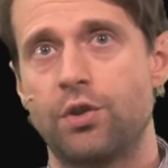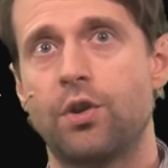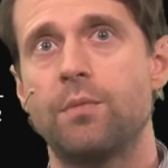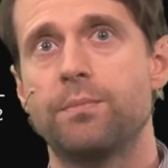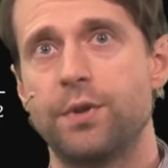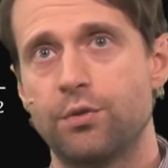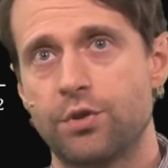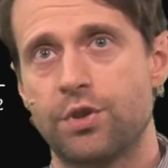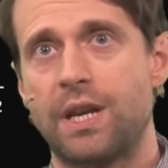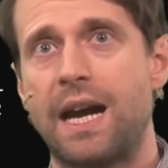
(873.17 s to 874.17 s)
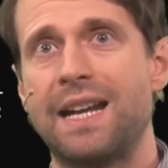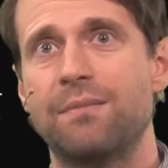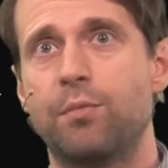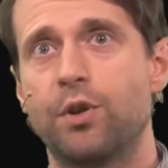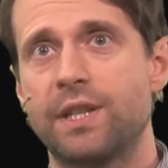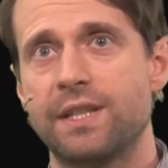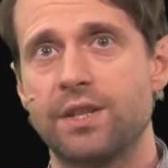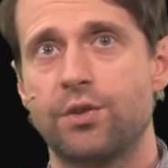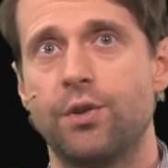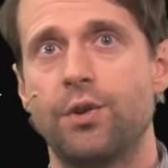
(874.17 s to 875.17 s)
computes an importance
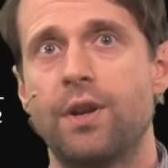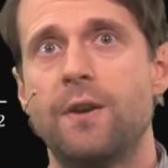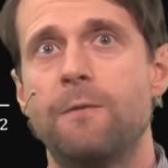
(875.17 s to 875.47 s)
score